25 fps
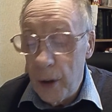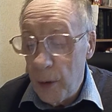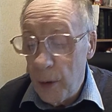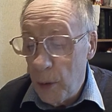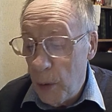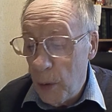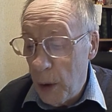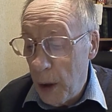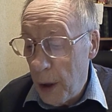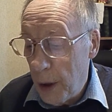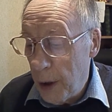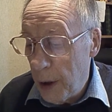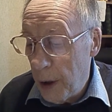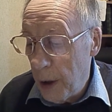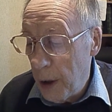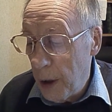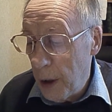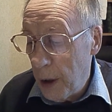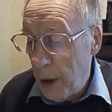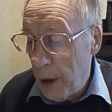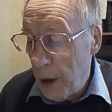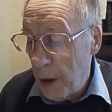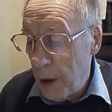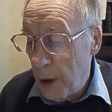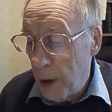where
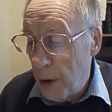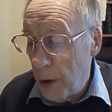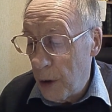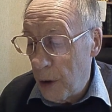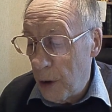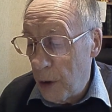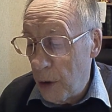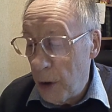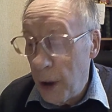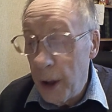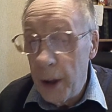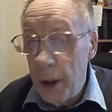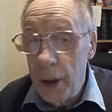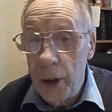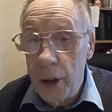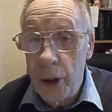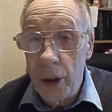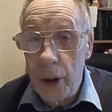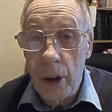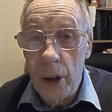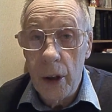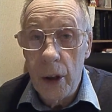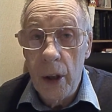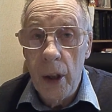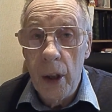the train
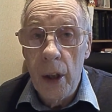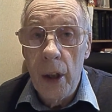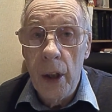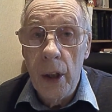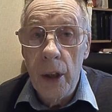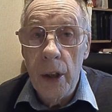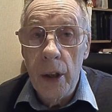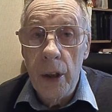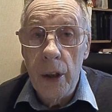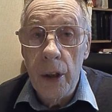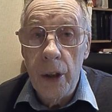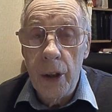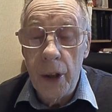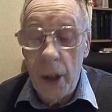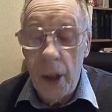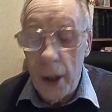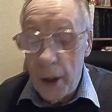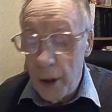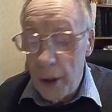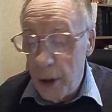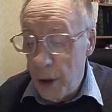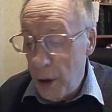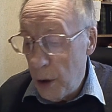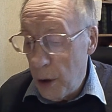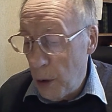
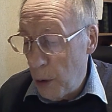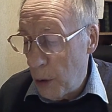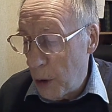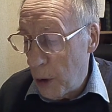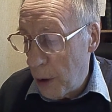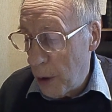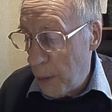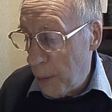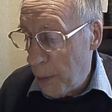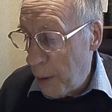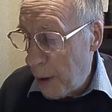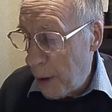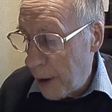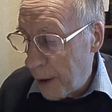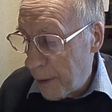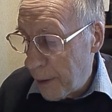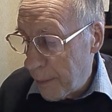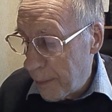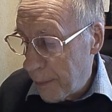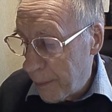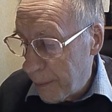sheds used to be.